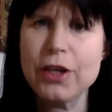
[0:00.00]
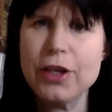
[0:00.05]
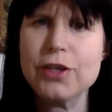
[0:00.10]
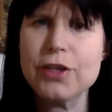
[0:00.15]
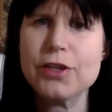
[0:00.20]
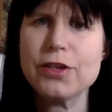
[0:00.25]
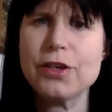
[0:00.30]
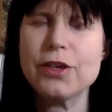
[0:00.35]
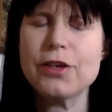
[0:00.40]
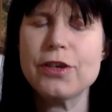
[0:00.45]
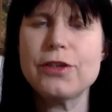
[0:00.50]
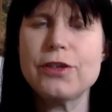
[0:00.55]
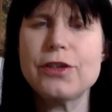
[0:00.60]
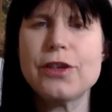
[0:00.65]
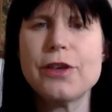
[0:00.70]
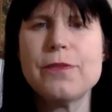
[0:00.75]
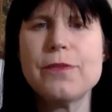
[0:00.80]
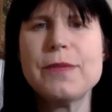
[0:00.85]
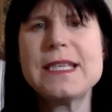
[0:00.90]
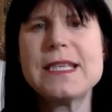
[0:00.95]
So
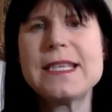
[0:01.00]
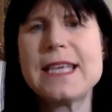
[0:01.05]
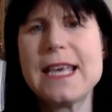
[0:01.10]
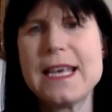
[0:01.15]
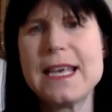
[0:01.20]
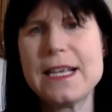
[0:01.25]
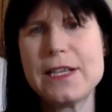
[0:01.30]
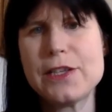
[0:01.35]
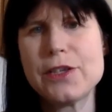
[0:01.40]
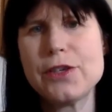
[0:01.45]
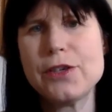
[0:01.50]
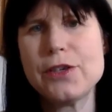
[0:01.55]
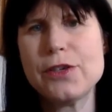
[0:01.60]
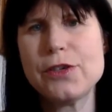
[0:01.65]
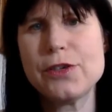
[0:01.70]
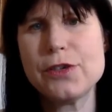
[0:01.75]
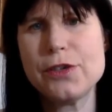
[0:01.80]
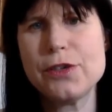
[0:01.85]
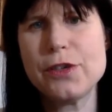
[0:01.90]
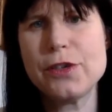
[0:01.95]
don't be scared to
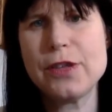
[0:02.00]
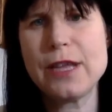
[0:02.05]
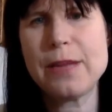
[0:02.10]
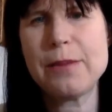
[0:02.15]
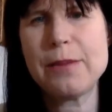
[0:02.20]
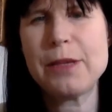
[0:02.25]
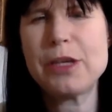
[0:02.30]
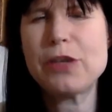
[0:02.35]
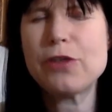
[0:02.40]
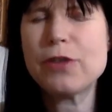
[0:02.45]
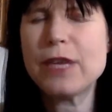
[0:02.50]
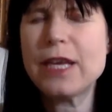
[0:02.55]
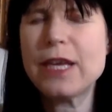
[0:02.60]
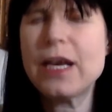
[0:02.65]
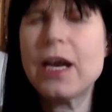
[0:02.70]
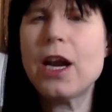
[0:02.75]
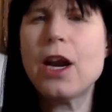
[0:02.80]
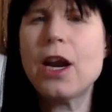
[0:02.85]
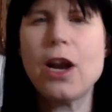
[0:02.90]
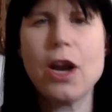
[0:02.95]
do that, but
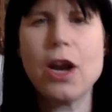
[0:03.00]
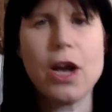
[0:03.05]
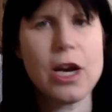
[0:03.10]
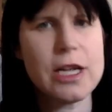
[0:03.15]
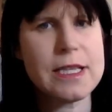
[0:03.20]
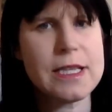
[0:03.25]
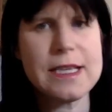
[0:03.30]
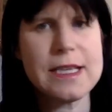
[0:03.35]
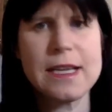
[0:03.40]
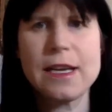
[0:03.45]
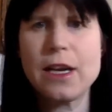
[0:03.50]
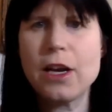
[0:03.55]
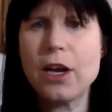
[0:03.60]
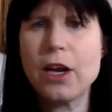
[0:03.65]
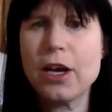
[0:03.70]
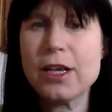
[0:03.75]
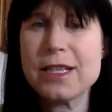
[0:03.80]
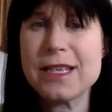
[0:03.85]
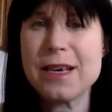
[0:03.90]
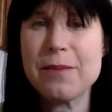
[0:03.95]
drink a lot. And a
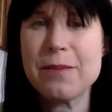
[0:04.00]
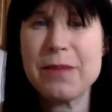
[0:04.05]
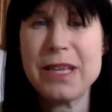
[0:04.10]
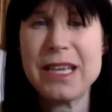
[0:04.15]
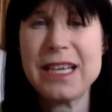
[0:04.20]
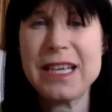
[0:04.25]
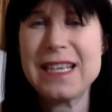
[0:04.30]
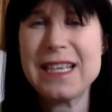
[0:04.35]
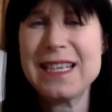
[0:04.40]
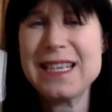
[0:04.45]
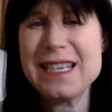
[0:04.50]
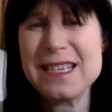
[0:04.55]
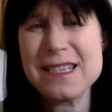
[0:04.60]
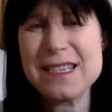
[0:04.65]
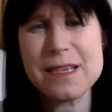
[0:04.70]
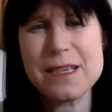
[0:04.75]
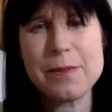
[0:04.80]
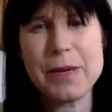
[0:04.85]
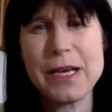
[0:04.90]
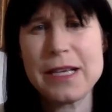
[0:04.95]
lot, I mean at
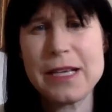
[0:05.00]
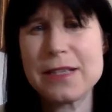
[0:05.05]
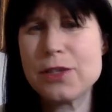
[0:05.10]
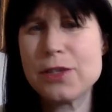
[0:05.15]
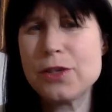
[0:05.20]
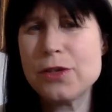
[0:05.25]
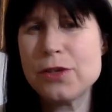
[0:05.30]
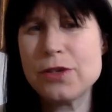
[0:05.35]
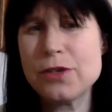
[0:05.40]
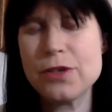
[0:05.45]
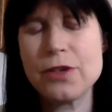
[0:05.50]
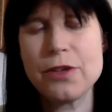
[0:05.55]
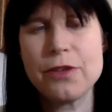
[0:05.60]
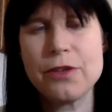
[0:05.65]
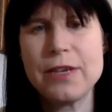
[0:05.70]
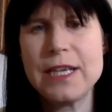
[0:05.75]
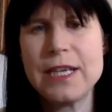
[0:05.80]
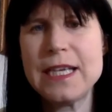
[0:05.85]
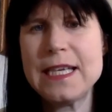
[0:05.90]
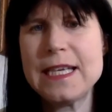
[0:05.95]
least about 2 to
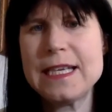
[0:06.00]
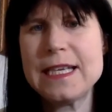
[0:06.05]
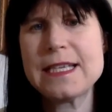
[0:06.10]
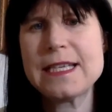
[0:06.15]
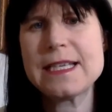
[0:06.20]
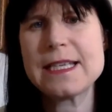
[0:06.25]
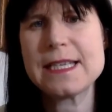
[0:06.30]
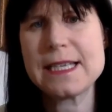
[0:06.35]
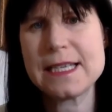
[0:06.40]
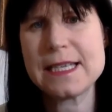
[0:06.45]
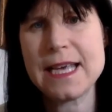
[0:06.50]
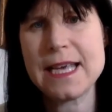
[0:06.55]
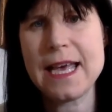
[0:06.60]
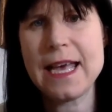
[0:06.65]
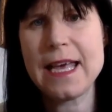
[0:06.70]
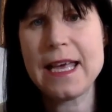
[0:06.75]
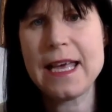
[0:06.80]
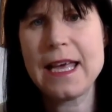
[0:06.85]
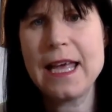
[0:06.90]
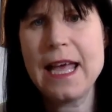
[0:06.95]
3 liters a
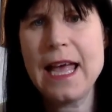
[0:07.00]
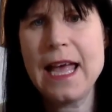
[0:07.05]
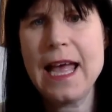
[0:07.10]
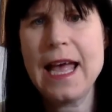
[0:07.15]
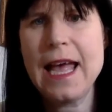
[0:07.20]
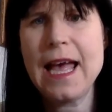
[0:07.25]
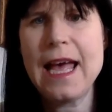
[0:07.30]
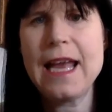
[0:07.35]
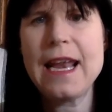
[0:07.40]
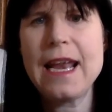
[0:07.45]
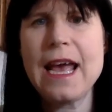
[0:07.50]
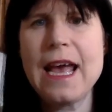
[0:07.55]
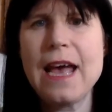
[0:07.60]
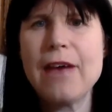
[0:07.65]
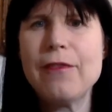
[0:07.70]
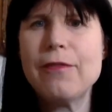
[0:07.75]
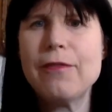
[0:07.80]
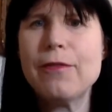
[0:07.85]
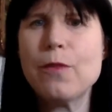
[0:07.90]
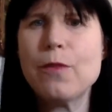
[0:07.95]
day. And
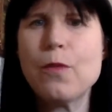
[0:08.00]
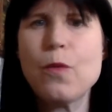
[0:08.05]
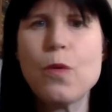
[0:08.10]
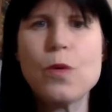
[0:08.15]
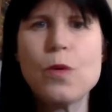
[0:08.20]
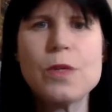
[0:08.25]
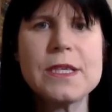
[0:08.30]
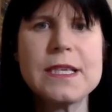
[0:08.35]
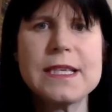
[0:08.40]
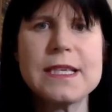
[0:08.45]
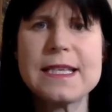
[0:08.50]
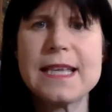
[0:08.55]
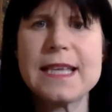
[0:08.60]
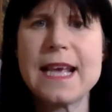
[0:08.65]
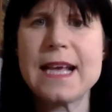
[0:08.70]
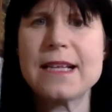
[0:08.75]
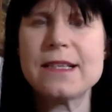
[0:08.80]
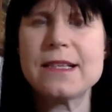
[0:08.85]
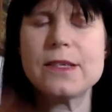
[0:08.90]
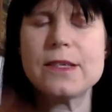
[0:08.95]
have water
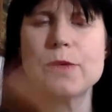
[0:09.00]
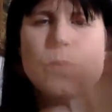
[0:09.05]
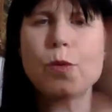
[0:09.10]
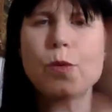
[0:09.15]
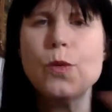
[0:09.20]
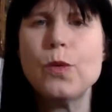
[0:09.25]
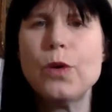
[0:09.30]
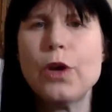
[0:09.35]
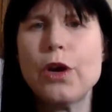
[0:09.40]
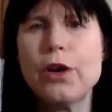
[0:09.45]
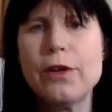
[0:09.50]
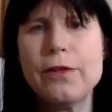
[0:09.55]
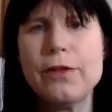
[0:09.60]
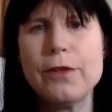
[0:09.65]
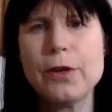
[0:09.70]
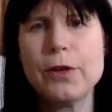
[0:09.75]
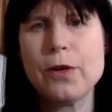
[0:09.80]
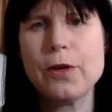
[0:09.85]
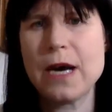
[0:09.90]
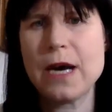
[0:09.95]
scattered all over
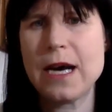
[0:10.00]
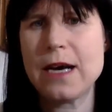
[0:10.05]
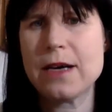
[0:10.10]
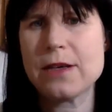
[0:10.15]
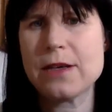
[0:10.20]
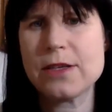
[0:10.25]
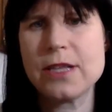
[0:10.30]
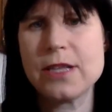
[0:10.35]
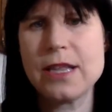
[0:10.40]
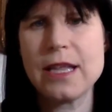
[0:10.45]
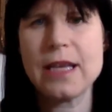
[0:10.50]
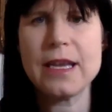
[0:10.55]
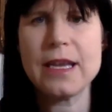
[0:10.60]
your house, so that